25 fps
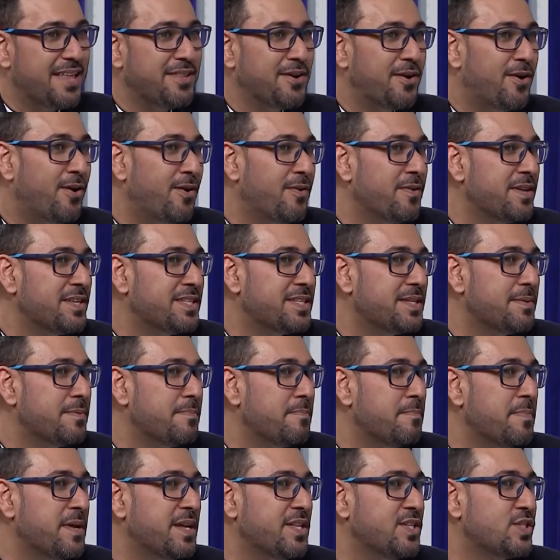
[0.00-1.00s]
And all is
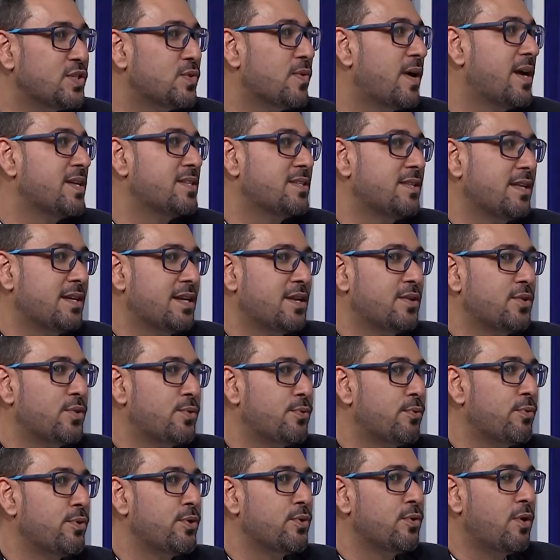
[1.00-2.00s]
being translated
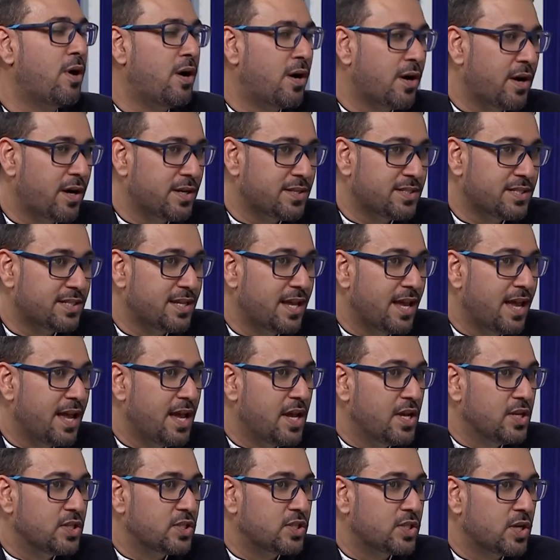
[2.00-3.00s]
through your arts.
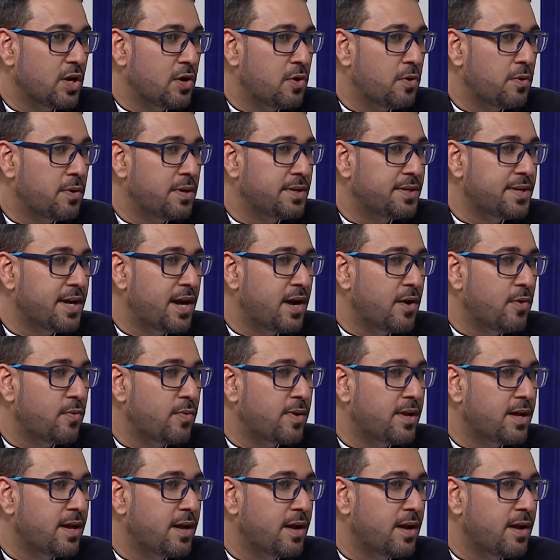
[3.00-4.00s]
So now,